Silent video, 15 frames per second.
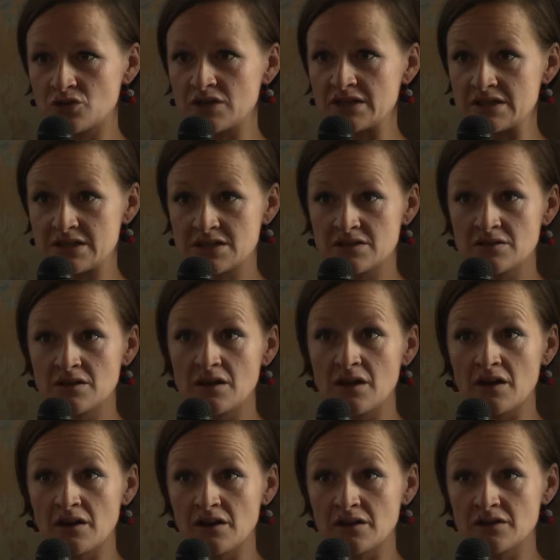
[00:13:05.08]
this
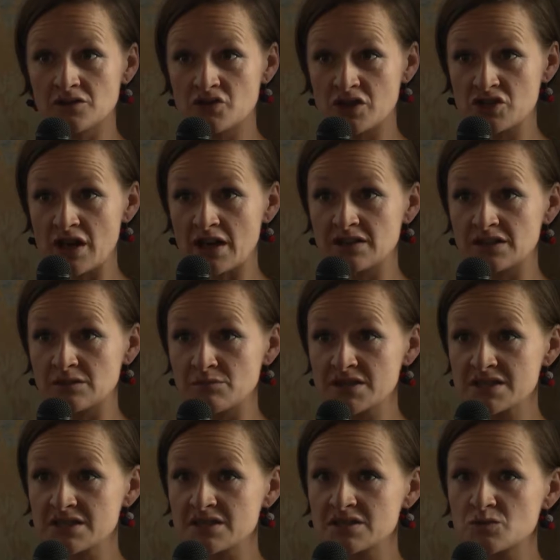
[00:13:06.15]
treasure hunting
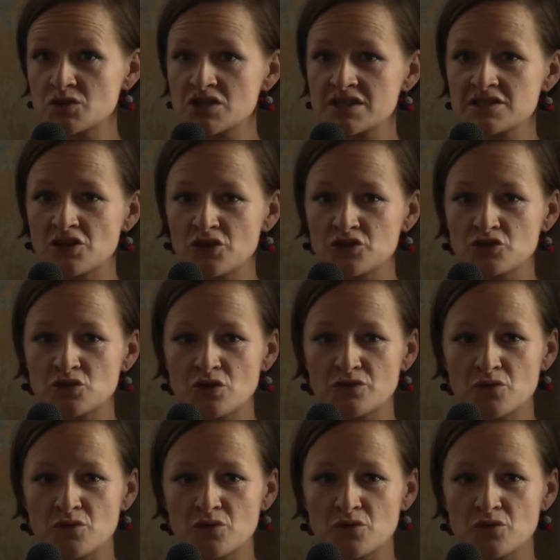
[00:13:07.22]
business, which has a lot to do, of